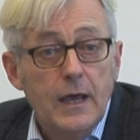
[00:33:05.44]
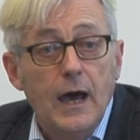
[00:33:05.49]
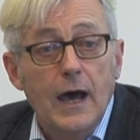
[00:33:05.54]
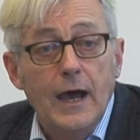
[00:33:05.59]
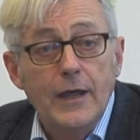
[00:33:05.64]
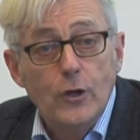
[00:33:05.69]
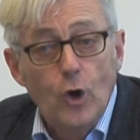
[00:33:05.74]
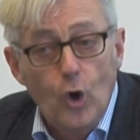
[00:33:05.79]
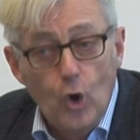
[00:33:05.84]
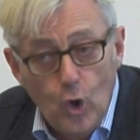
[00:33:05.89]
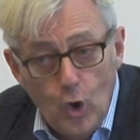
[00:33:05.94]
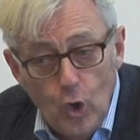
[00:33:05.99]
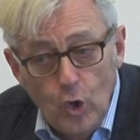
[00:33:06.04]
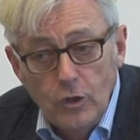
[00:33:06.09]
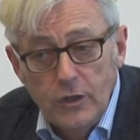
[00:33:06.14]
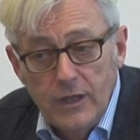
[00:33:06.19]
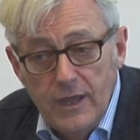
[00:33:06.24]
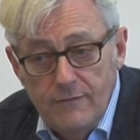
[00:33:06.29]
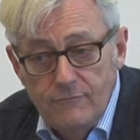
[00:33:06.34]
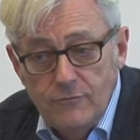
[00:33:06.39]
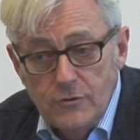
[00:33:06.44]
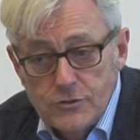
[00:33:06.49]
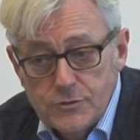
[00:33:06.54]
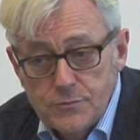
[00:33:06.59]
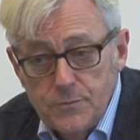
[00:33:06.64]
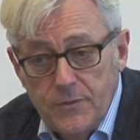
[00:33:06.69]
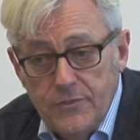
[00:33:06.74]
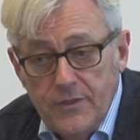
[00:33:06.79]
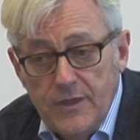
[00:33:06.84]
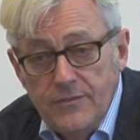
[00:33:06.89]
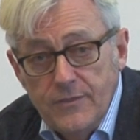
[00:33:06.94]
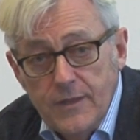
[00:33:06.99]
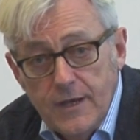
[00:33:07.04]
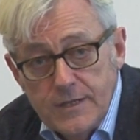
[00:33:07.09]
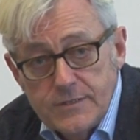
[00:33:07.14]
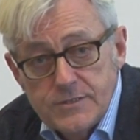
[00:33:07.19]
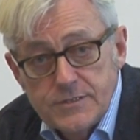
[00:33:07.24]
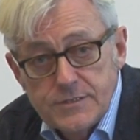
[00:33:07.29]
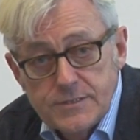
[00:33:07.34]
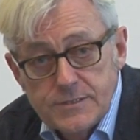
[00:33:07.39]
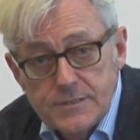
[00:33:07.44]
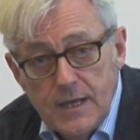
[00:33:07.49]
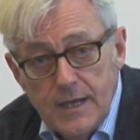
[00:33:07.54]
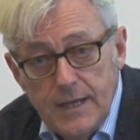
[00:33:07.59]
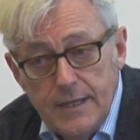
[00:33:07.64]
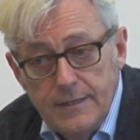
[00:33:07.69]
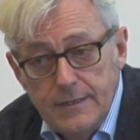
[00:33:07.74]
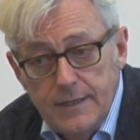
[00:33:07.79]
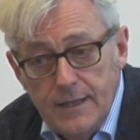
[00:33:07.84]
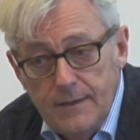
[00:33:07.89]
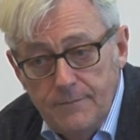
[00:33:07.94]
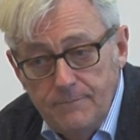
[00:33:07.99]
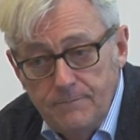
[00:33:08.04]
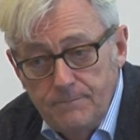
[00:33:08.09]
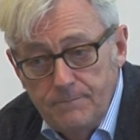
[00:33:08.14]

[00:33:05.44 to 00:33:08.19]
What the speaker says: at all levels within that society.